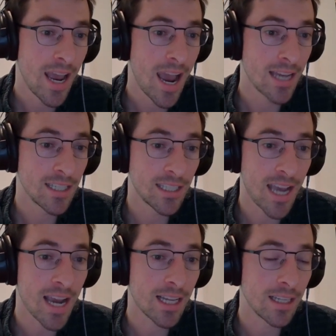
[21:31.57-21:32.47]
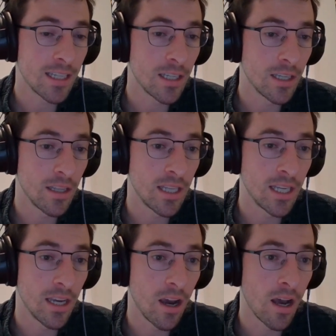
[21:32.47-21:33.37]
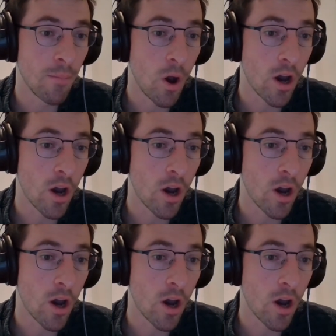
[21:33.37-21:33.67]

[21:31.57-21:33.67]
has exactly the um,